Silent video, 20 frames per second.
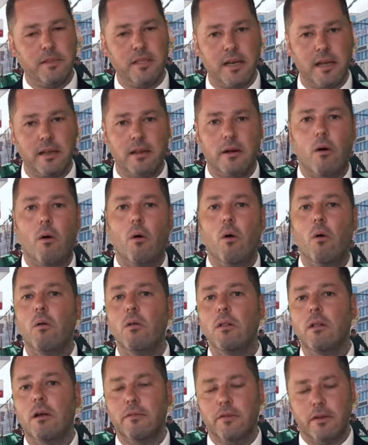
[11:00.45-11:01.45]
together
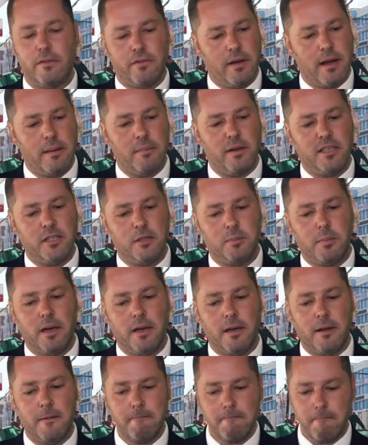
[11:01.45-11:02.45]
all of your family's
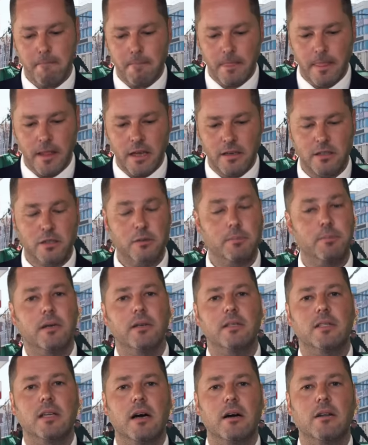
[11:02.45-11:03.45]
money to put
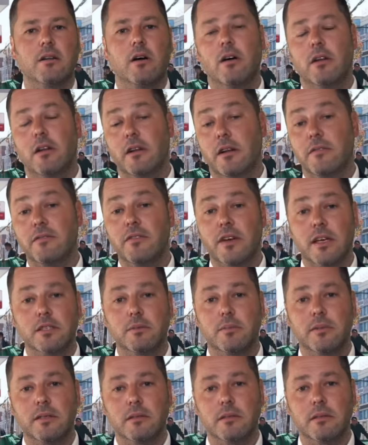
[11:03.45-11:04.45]
it down on an
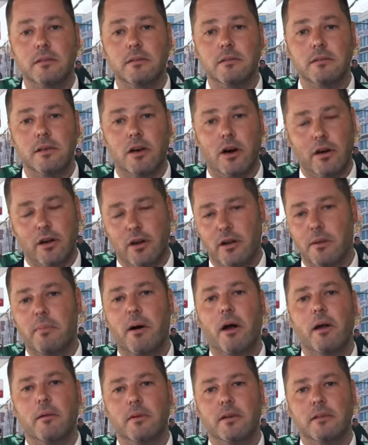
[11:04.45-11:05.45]
investment on an
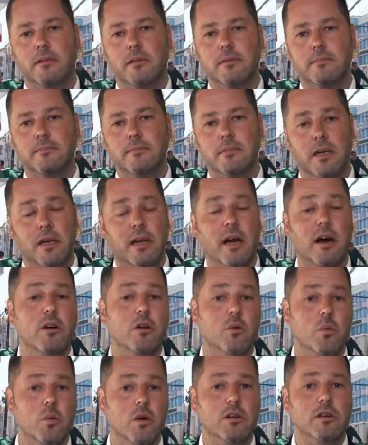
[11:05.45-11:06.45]
apartment. And how
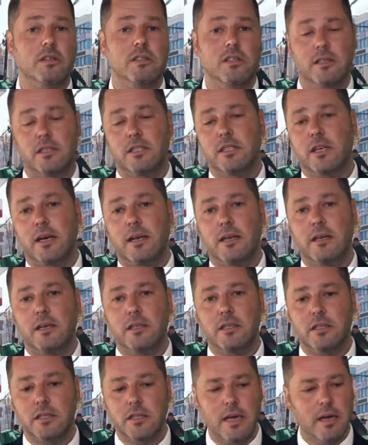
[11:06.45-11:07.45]
it works in China
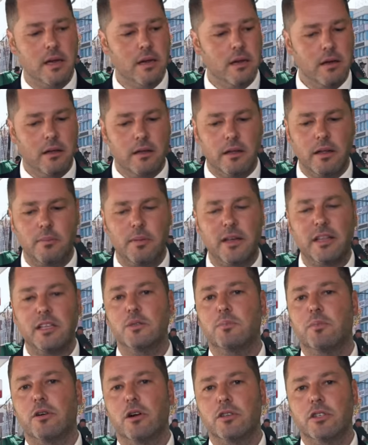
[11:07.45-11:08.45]
is there'll be these
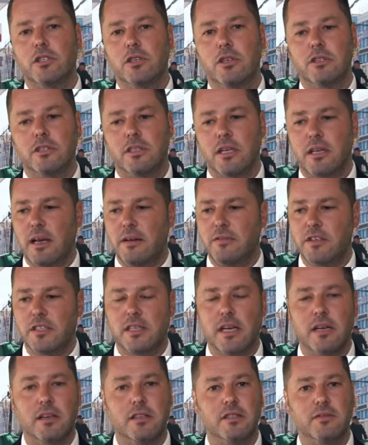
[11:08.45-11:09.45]
brochures, they'll have a
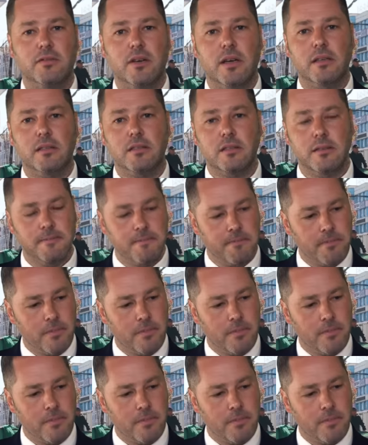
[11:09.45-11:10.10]
sales event